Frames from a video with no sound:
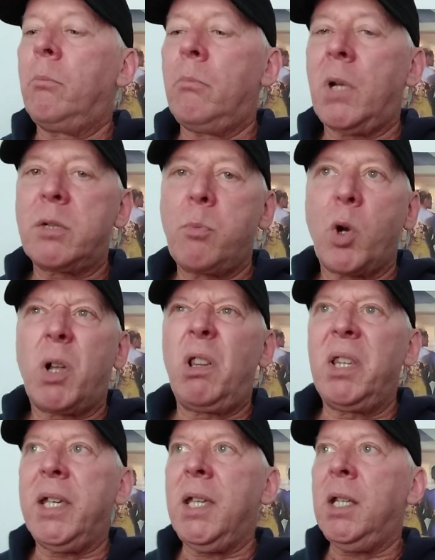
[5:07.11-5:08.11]
much more
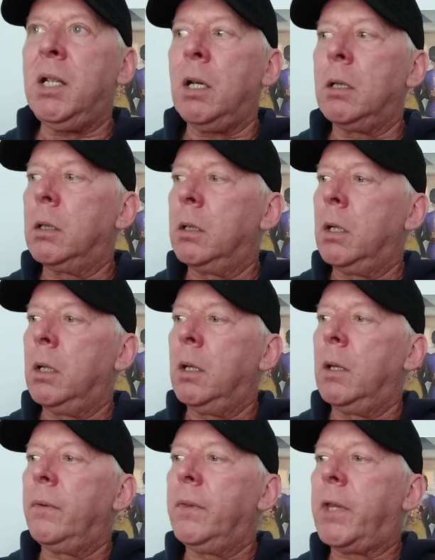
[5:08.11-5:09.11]
clean.
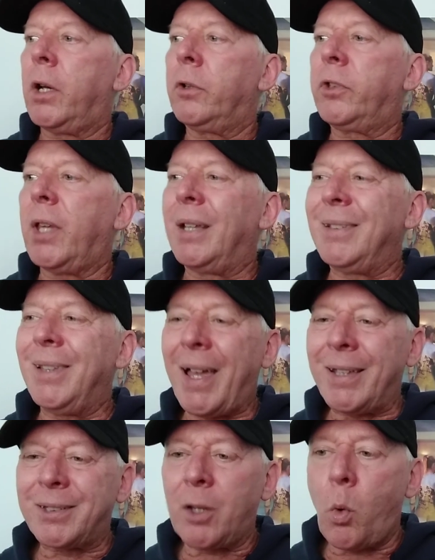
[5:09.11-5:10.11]
There's
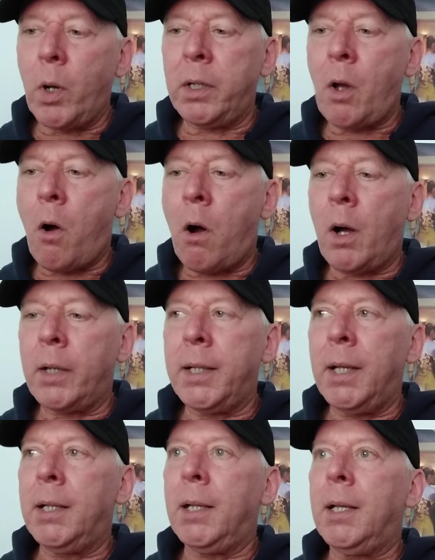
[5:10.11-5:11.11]
less going on
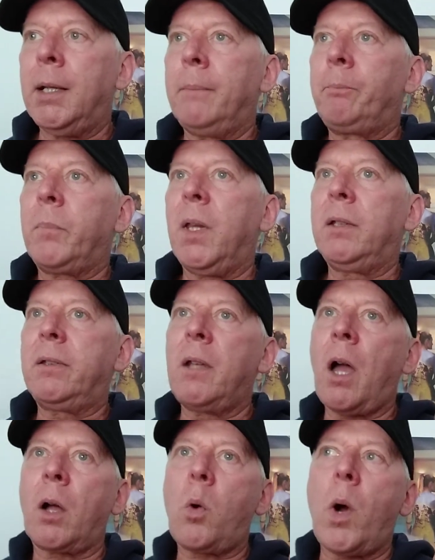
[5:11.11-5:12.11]
in it. It's
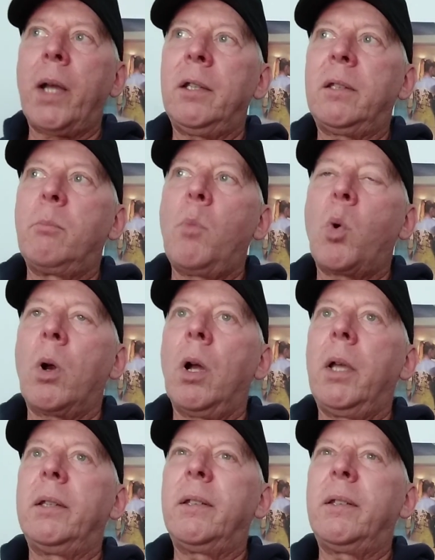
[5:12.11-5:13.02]
not quite as mature